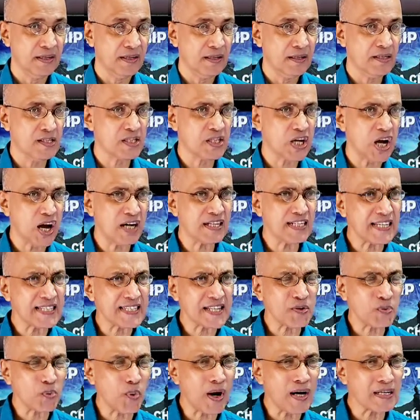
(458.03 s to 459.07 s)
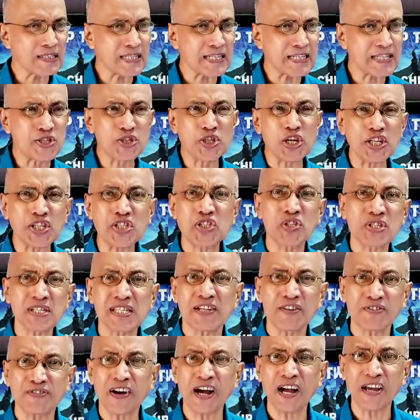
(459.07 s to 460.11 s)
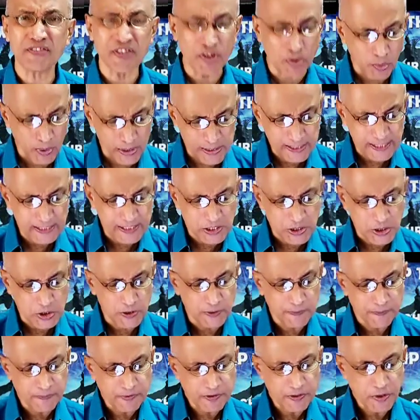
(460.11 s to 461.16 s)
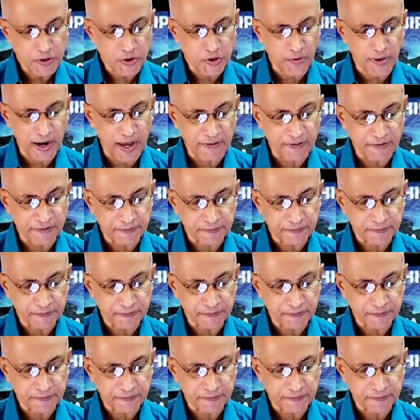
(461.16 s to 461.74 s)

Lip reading: Because God doesn't want us just to survive. He wants us to thrive.